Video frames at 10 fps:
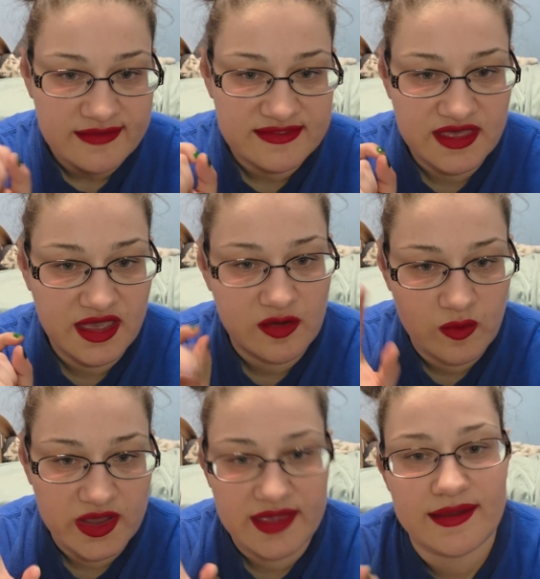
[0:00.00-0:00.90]
that had a
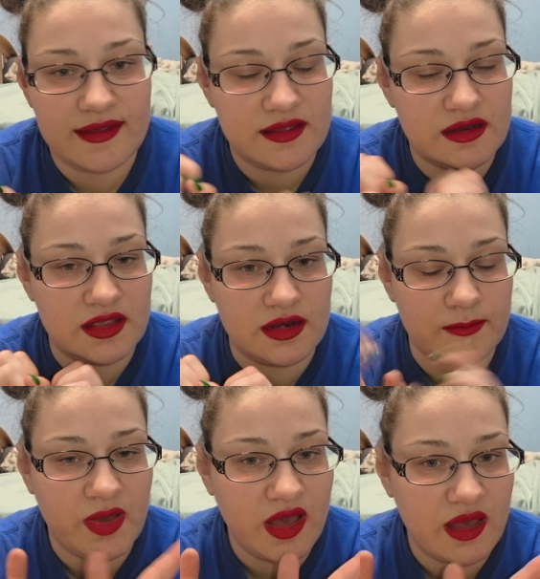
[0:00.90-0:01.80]
white head and it
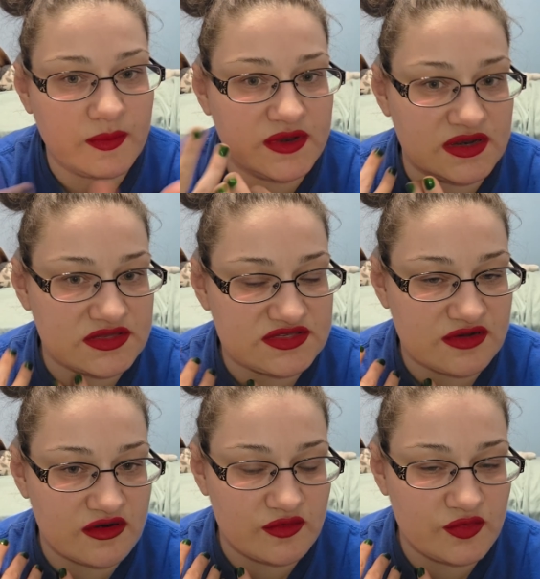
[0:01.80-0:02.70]
popped and it
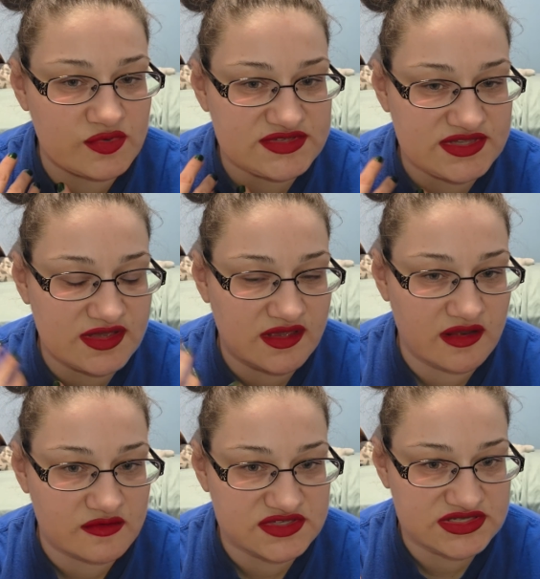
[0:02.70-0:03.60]
started oozing and
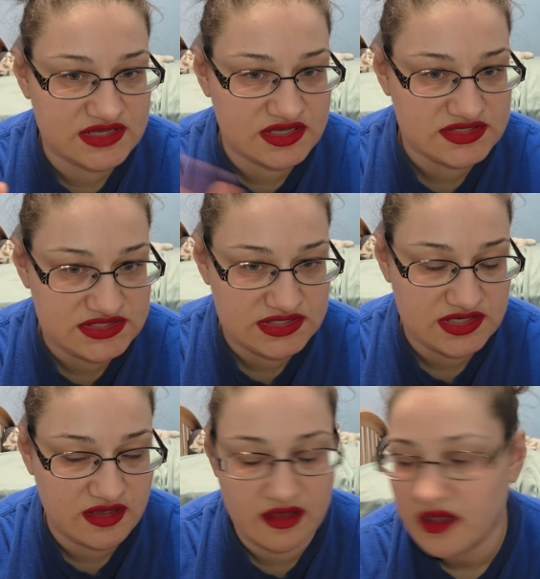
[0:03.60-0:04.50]
it was
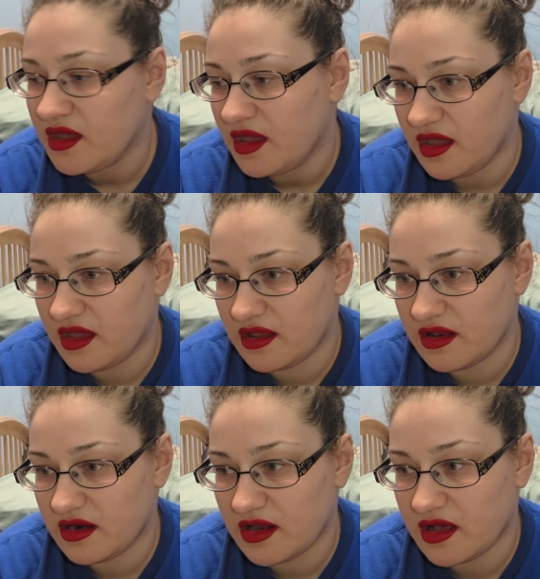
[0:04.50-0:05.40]
disgusting.
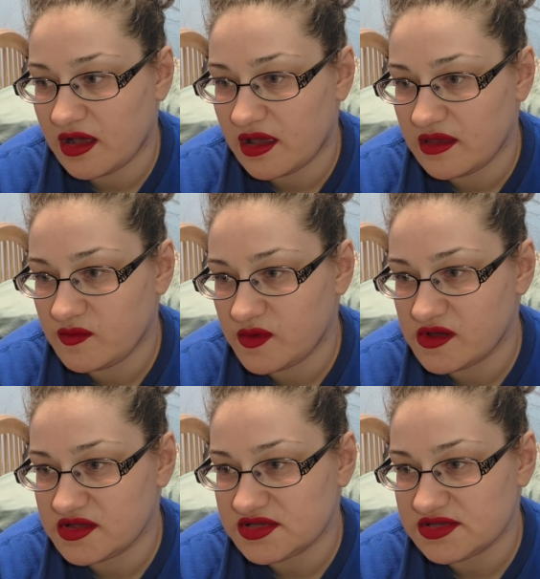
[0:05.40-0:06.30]
And I
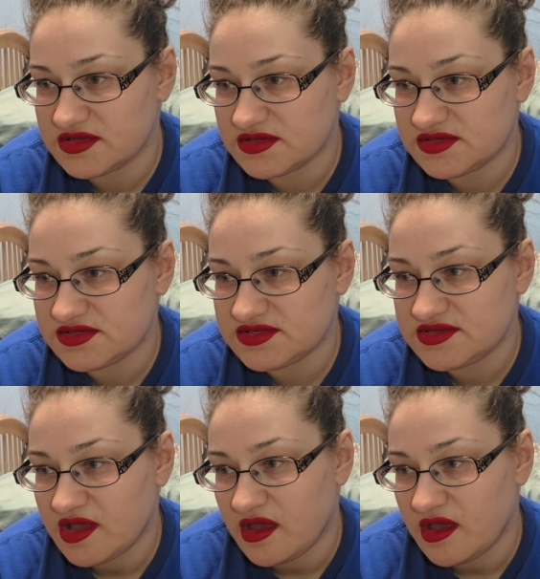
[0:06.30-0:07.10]
was